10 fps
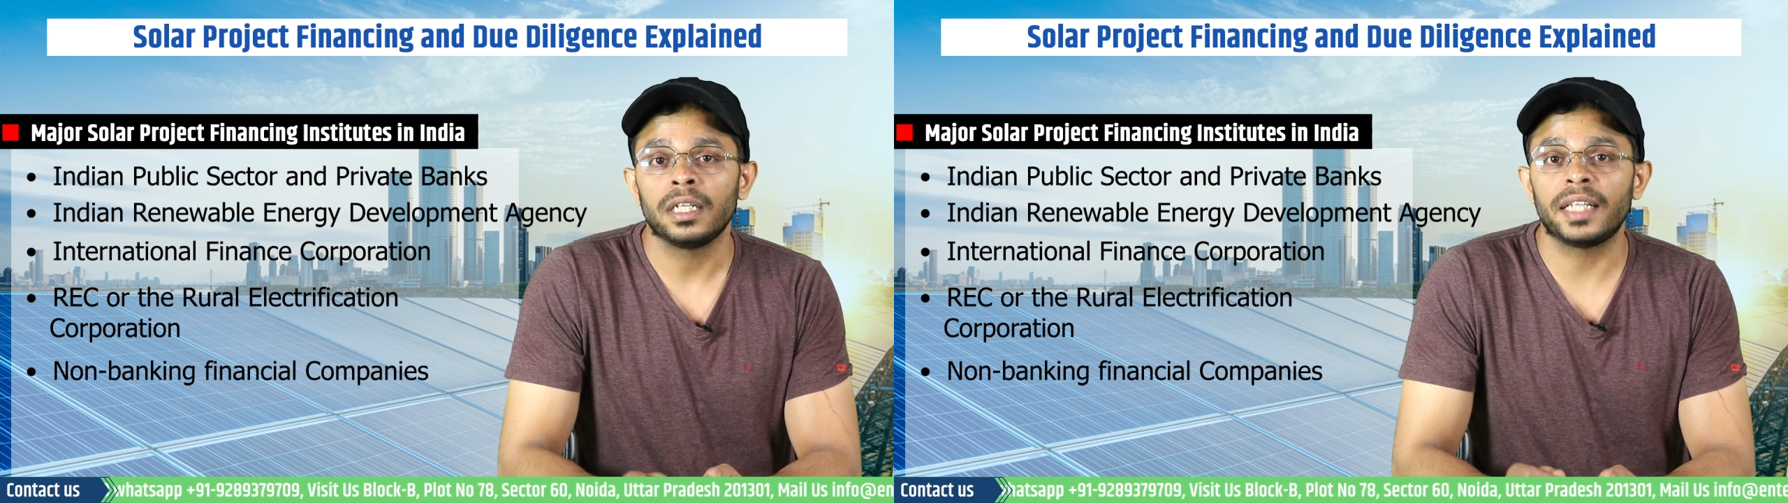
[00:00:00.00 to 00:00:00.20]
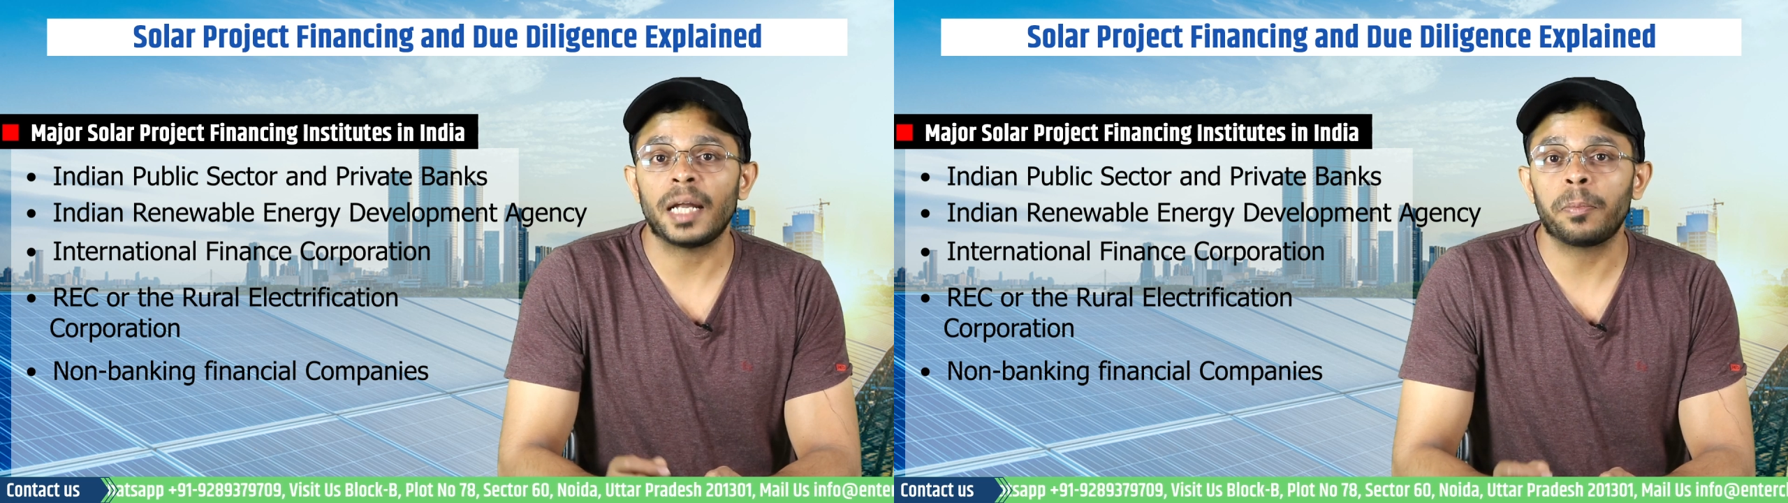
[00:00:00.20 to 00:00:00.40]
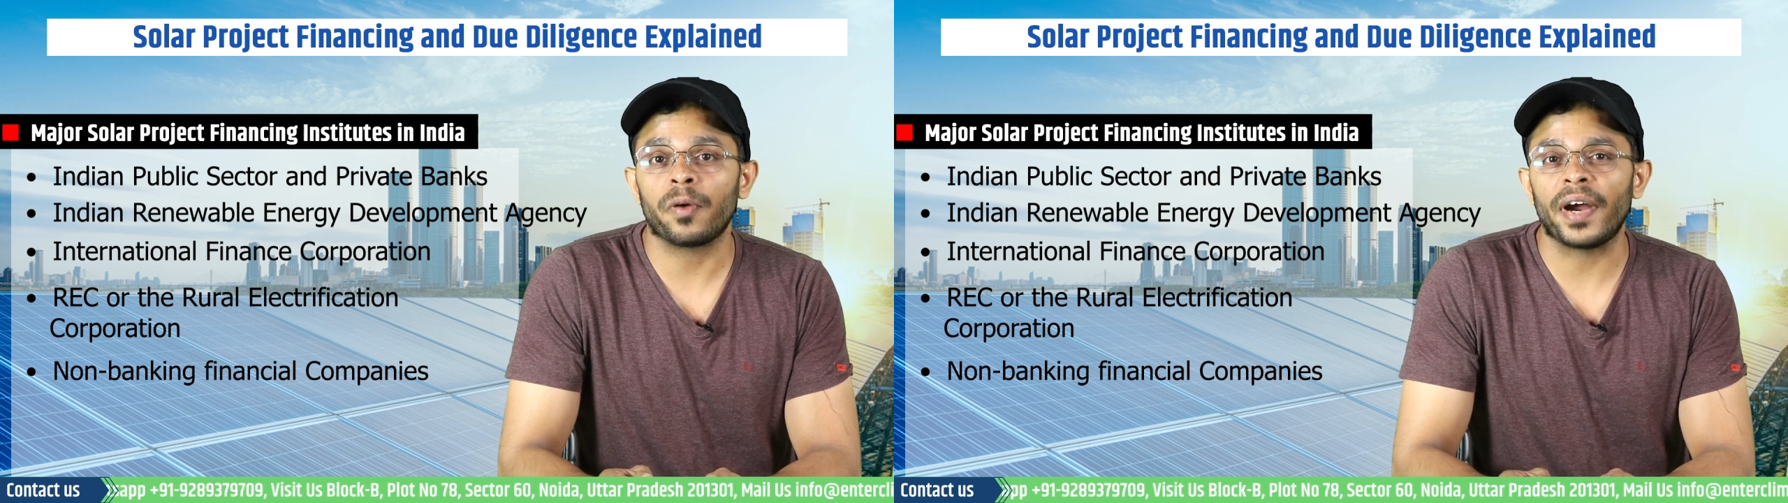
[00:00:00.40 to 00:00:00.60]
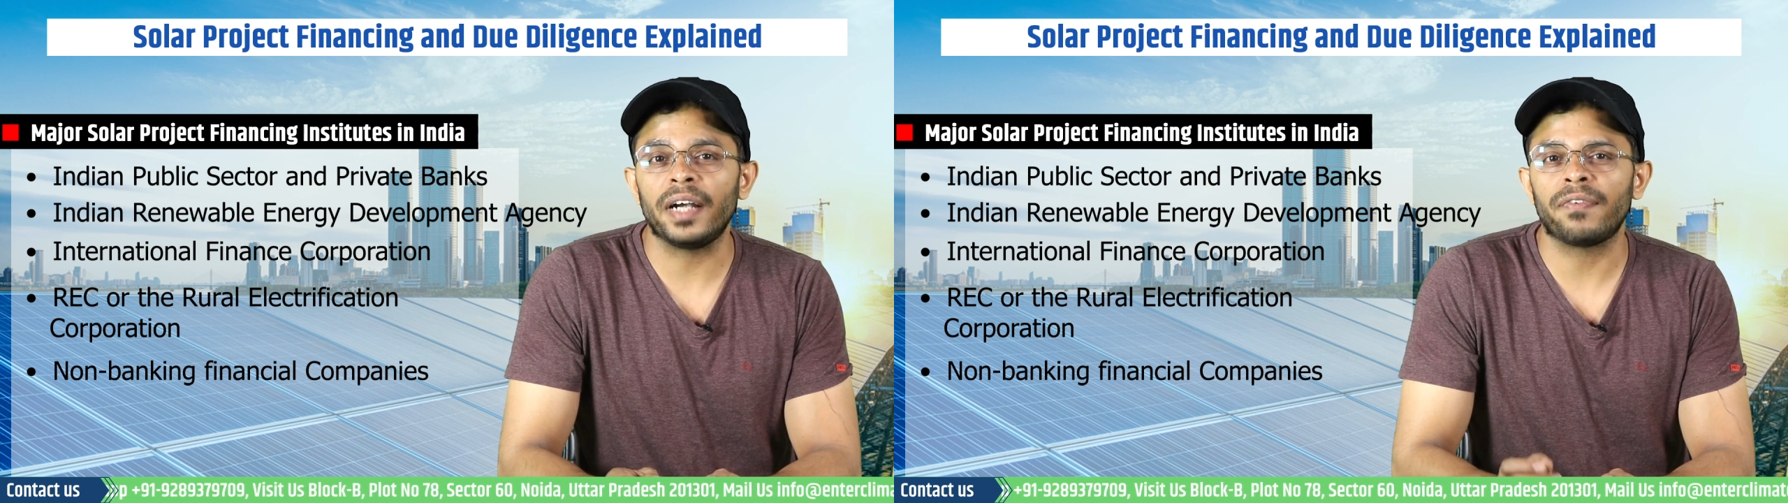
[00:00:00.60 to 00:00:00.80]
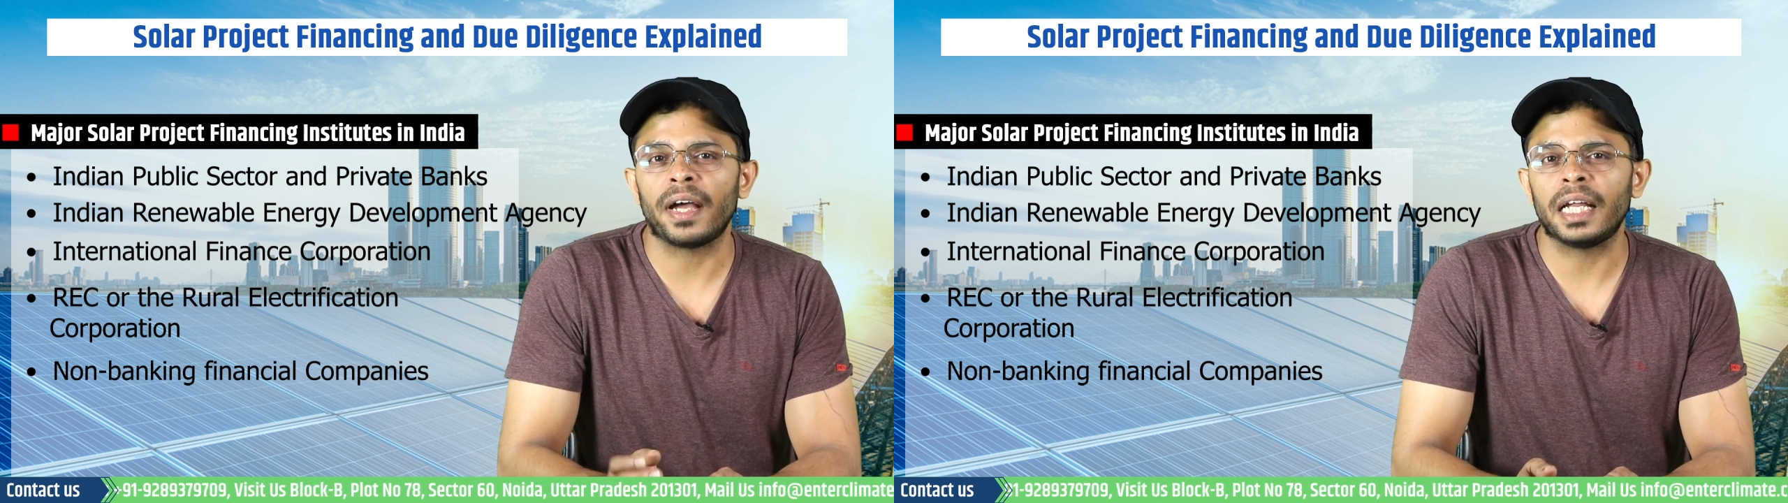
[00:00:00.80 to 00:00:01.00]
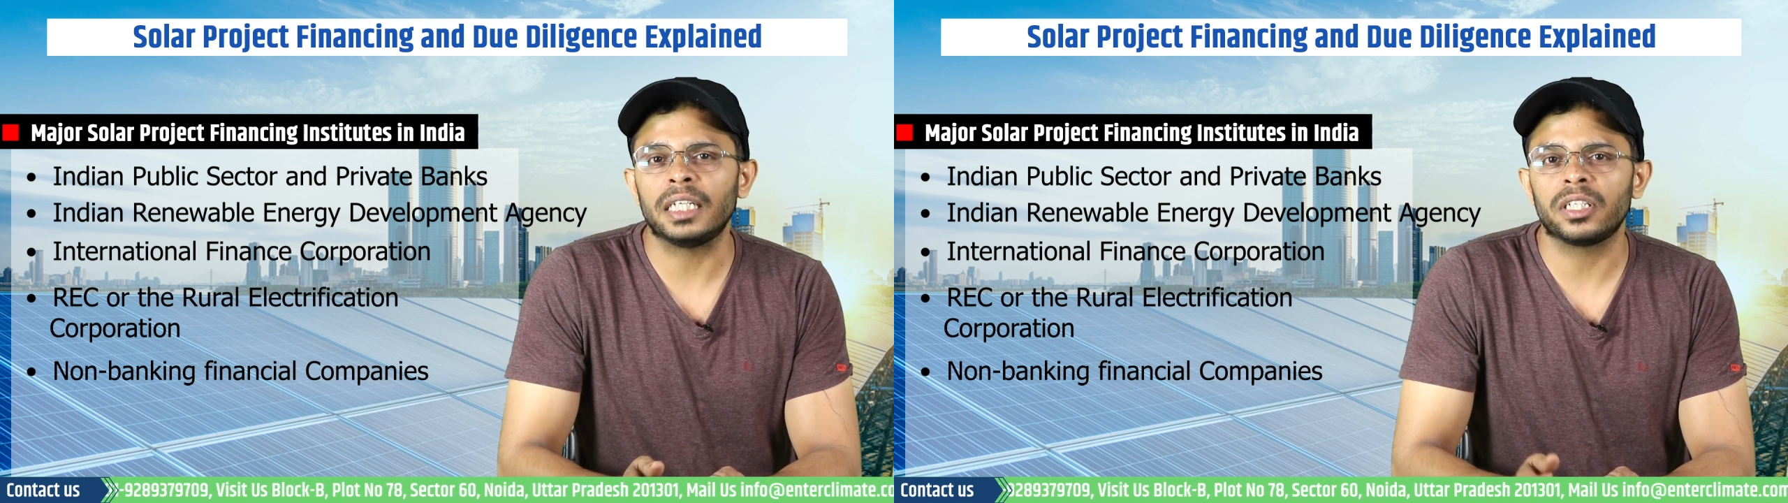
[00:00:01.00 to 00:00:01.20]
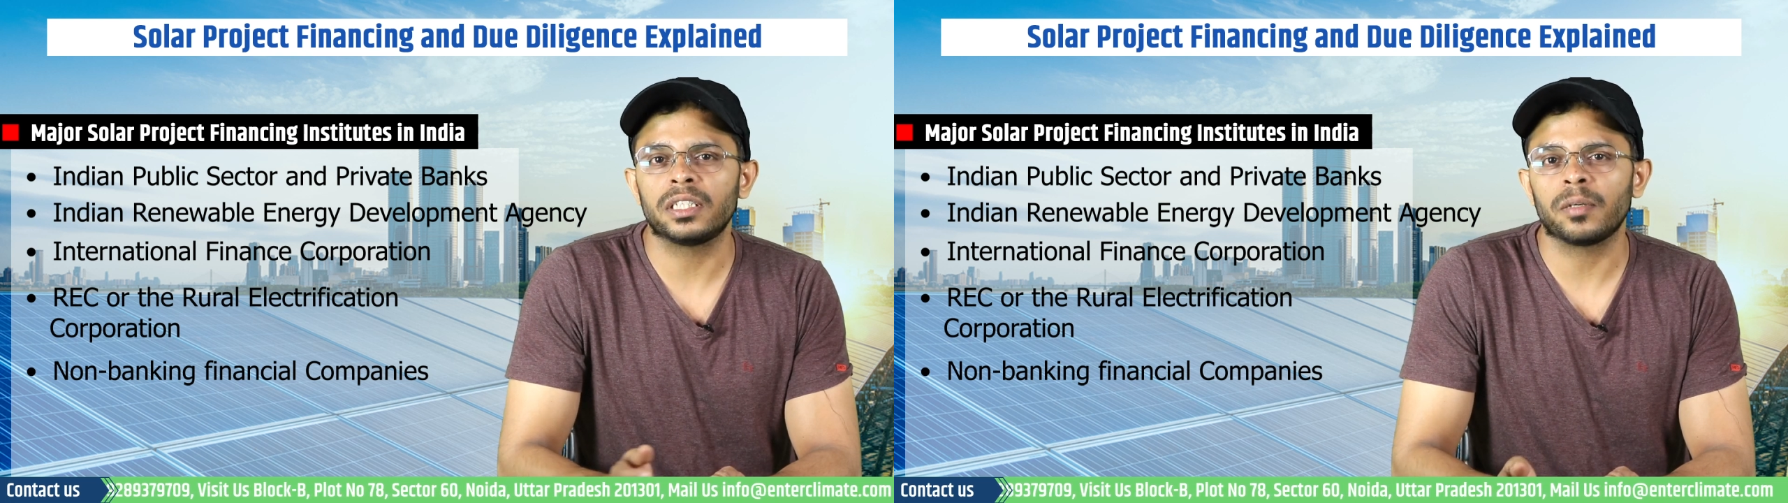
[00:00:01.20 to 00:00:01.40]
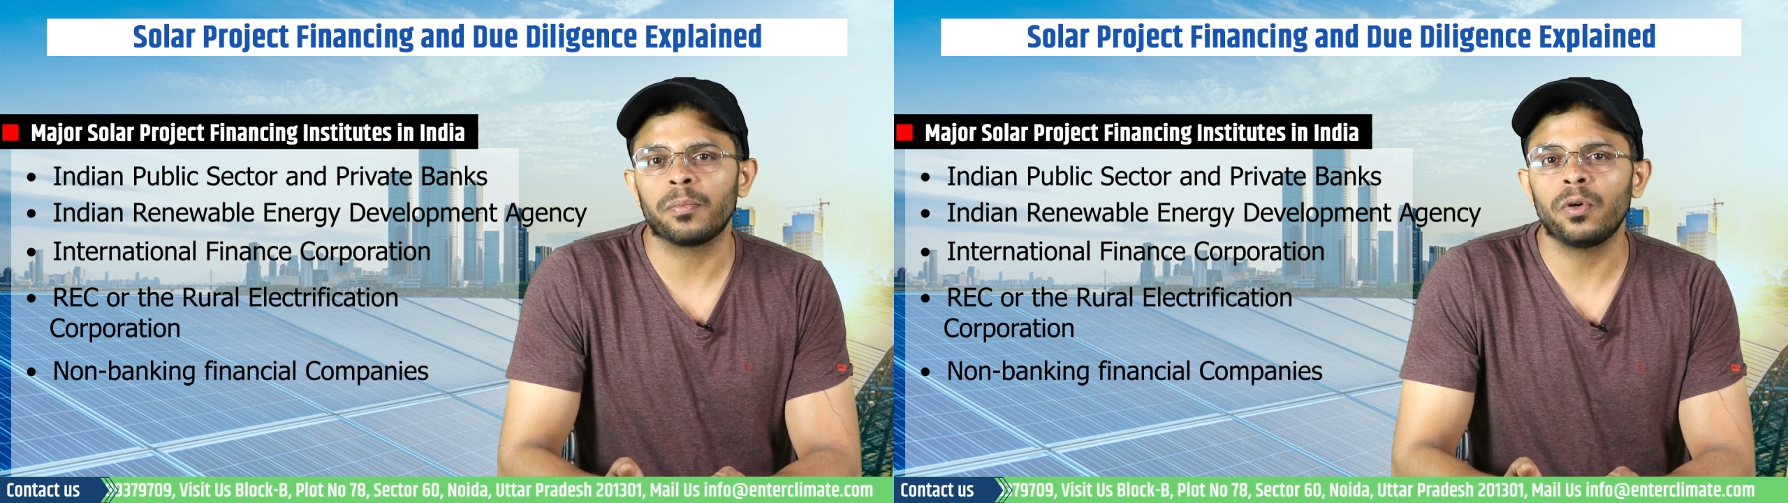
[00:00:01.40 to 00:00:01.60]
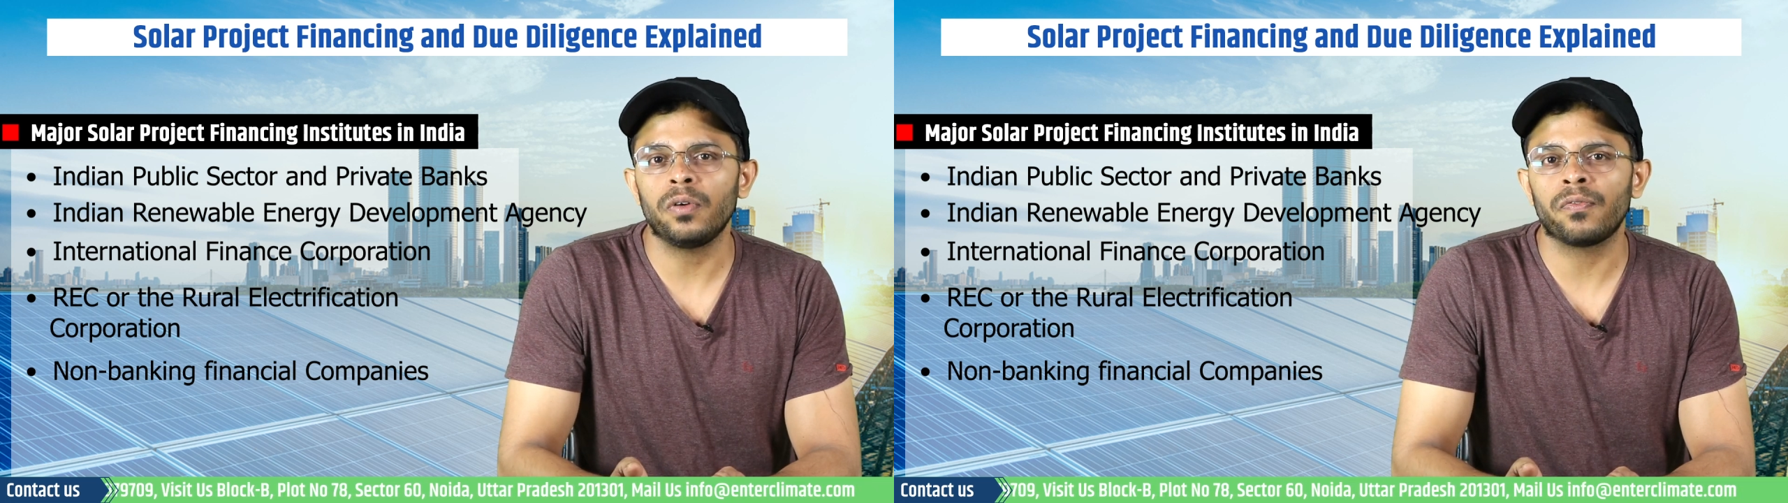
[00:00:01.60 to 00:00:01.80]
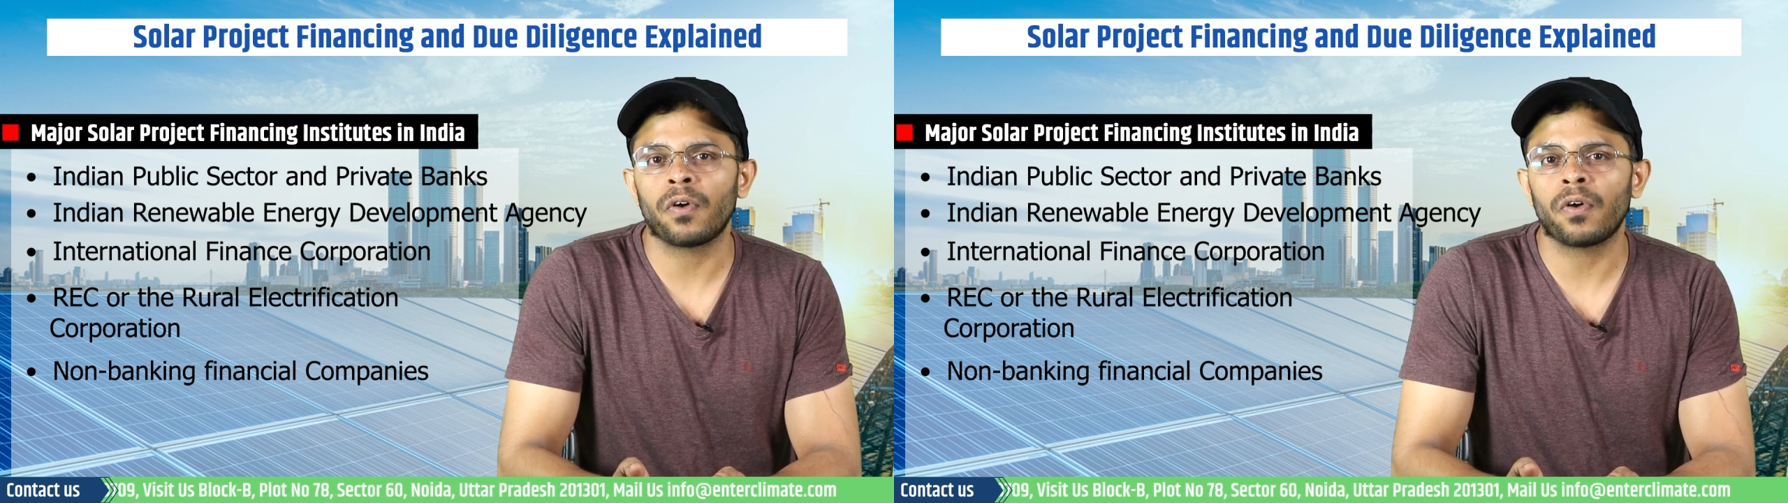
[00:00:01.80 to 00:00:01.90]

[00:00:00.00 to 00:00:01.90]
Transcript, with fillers: that provide financial support